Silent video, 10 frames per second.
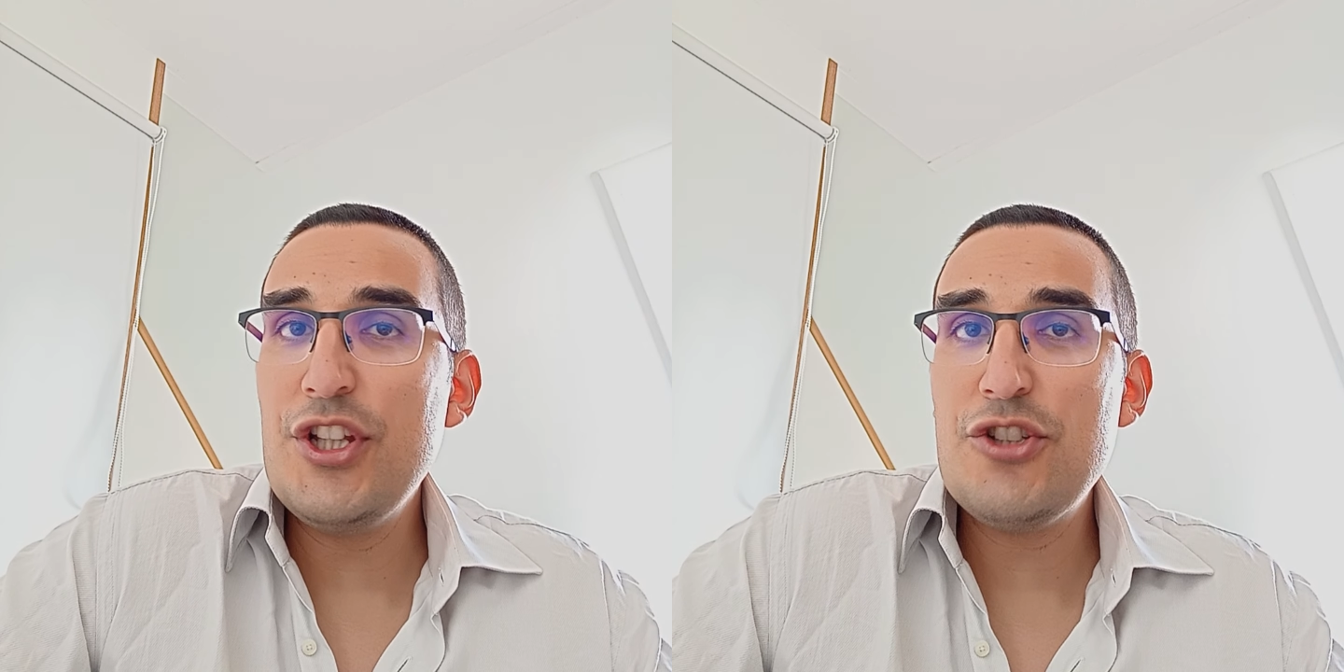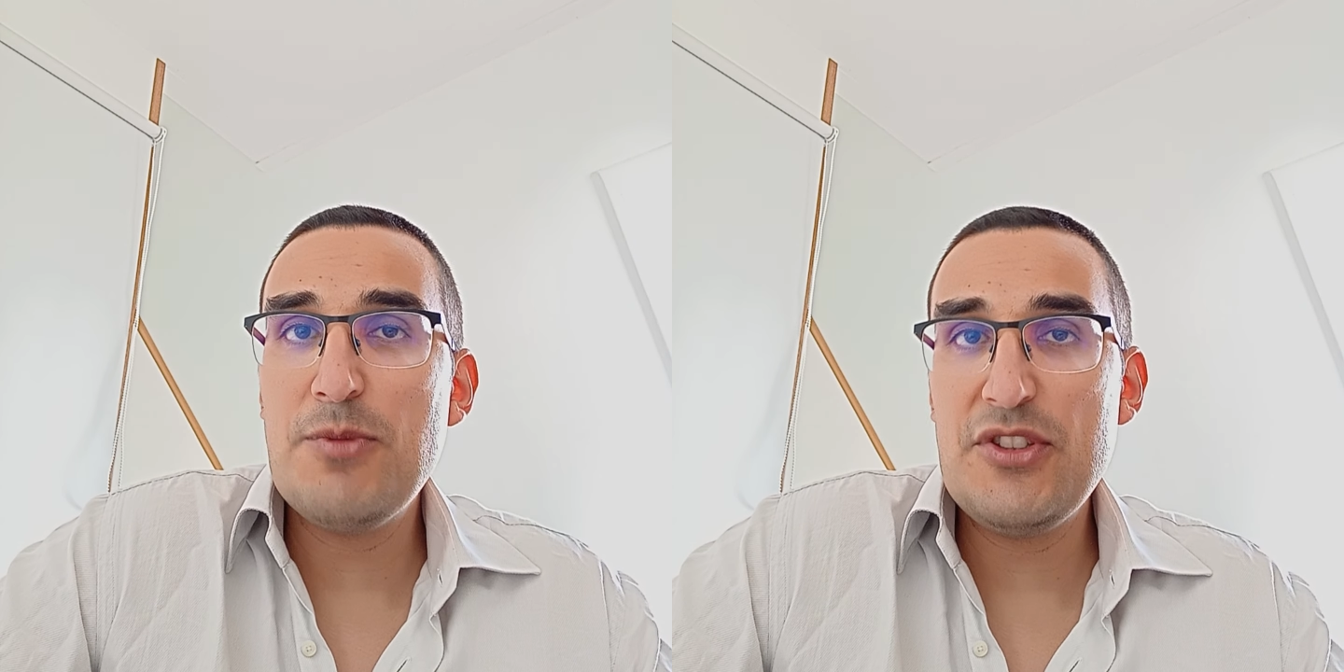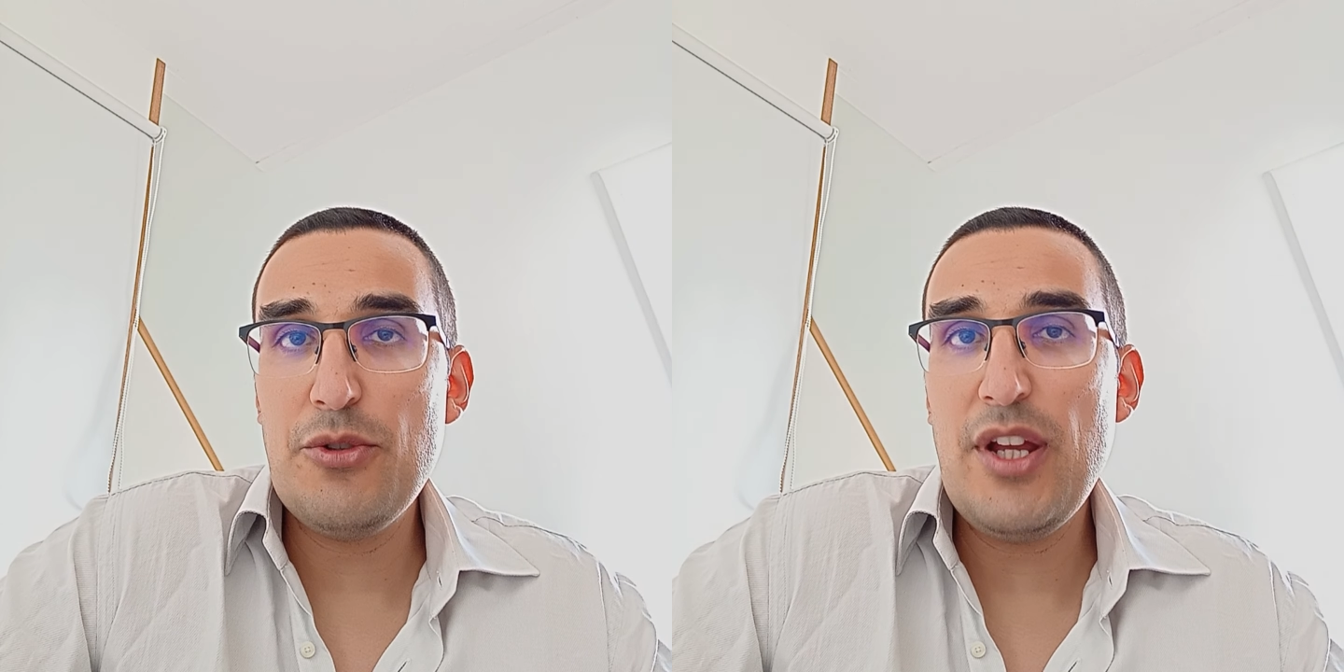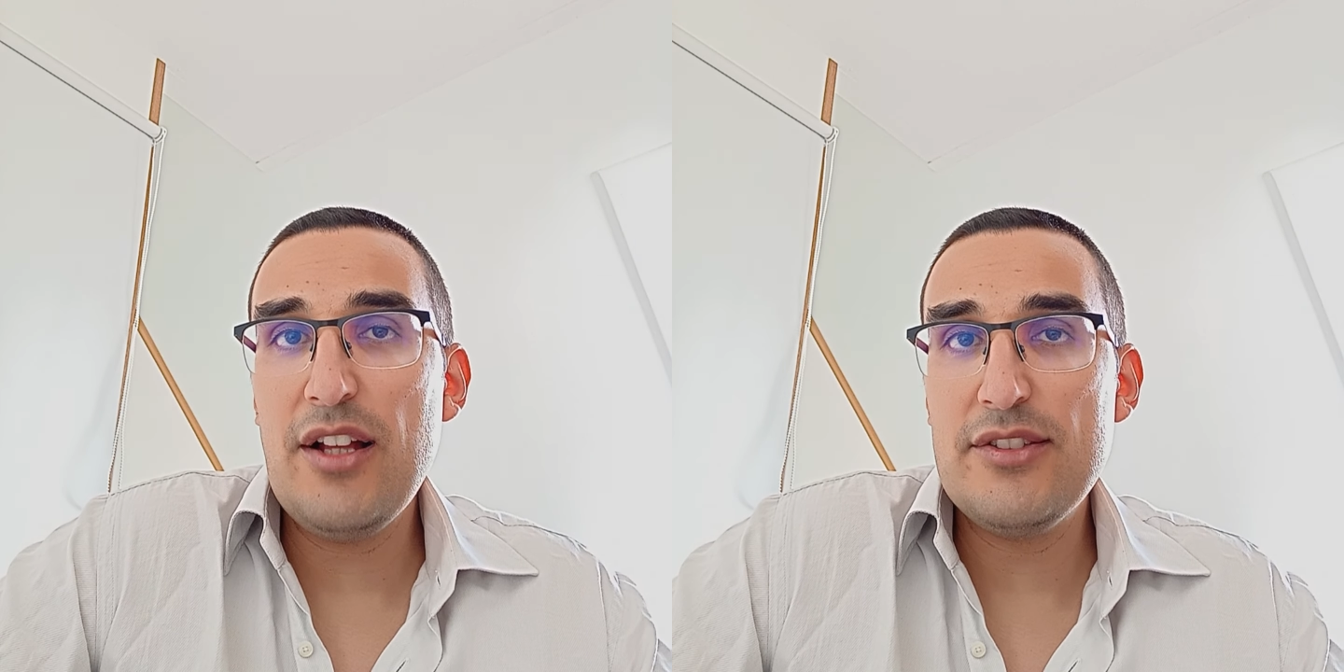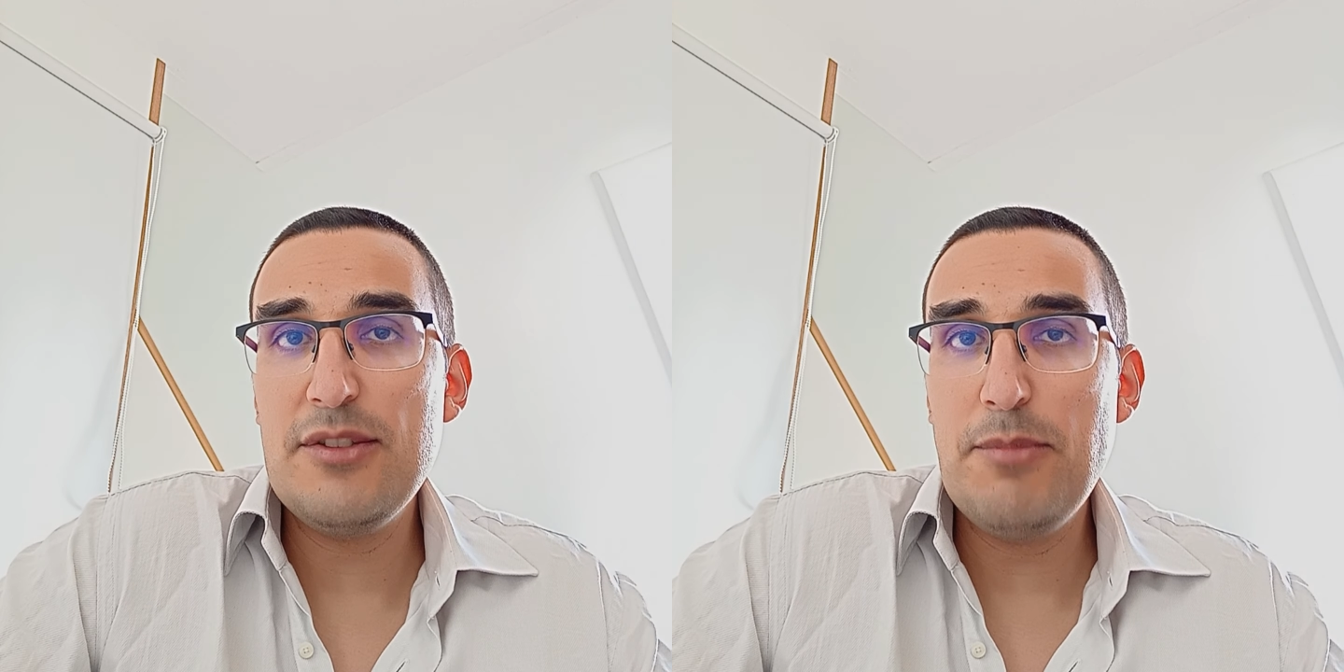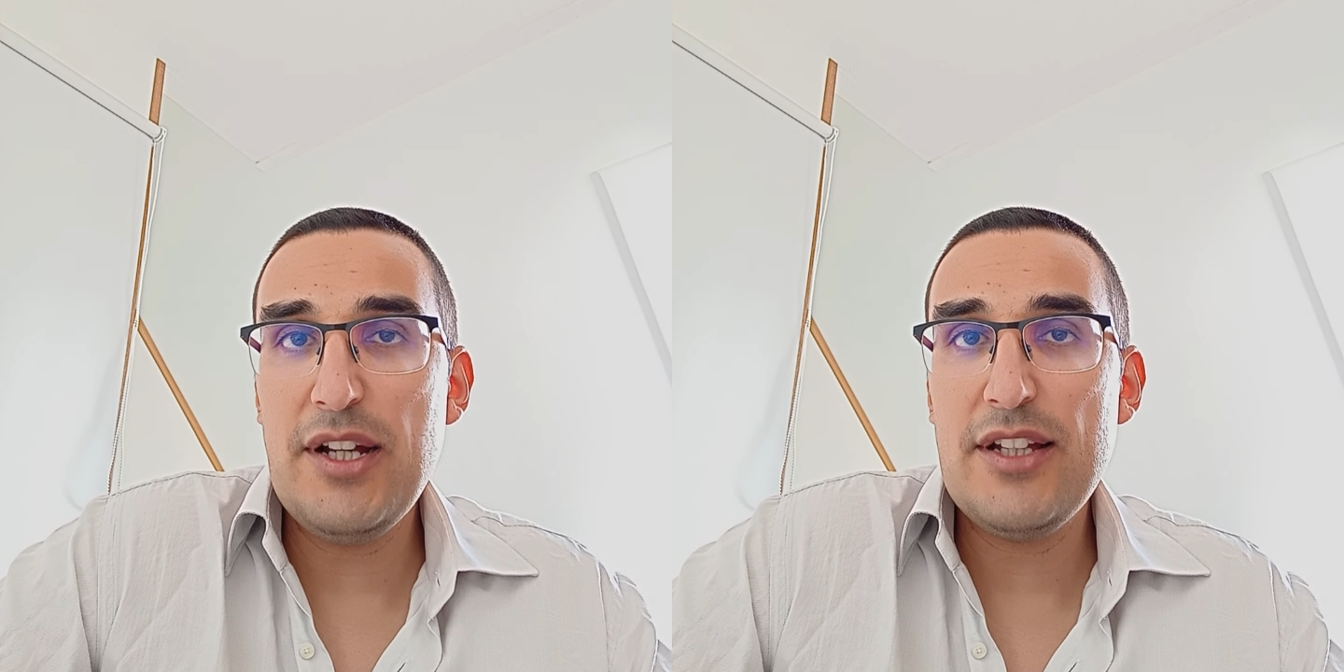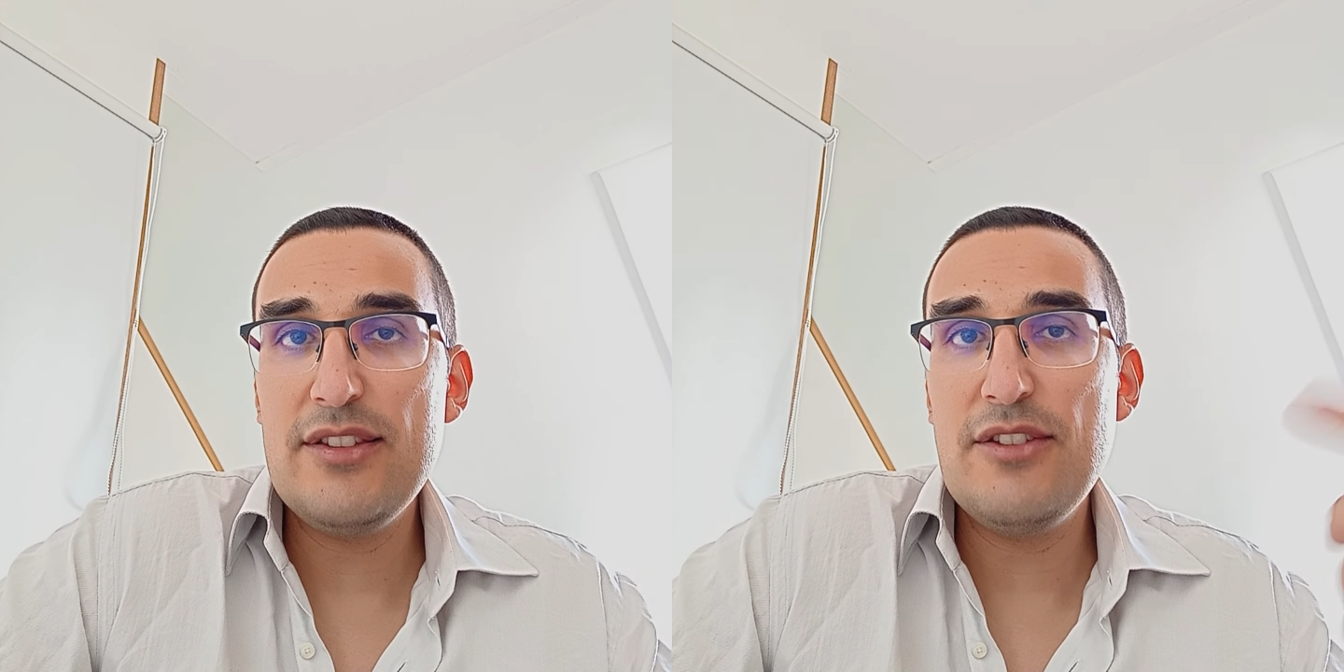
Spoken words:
each materiality bucket